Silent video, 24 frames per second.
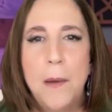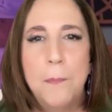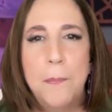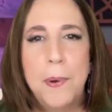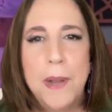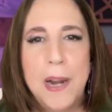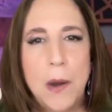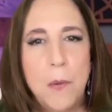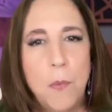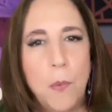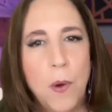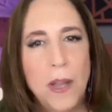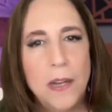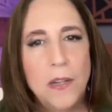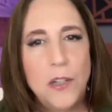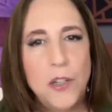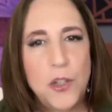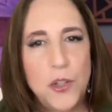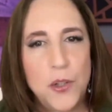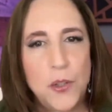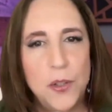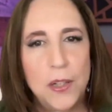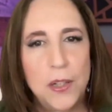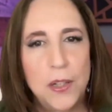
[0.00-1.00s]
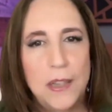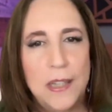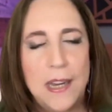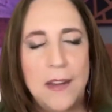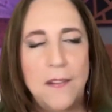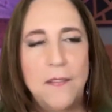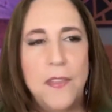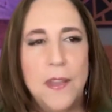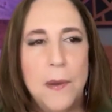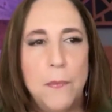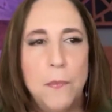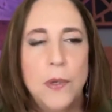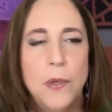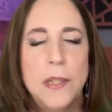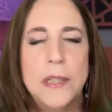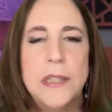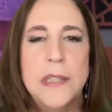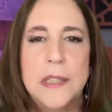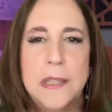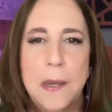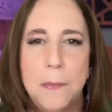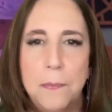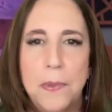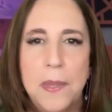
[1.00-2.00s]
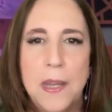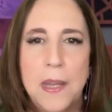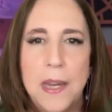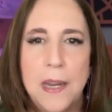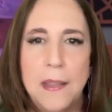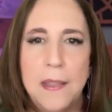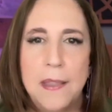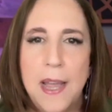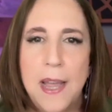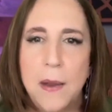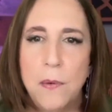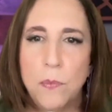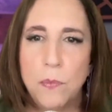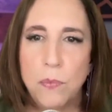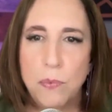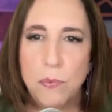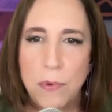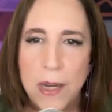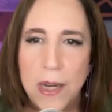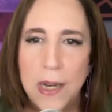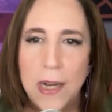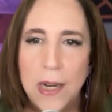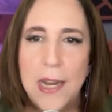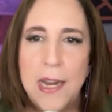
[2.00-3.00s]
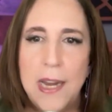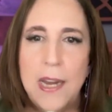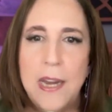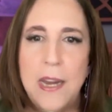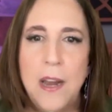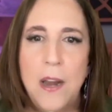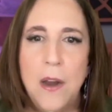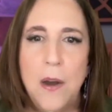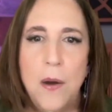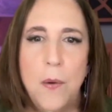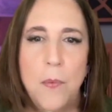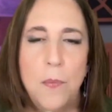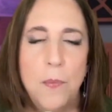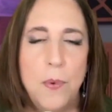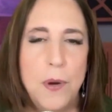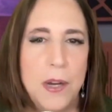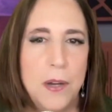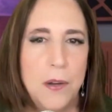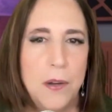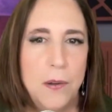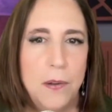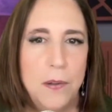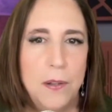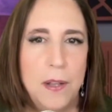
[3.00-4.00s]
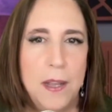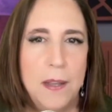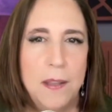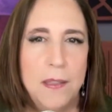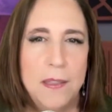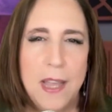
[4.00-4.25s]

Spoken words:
But I want you to leave them with something that really will,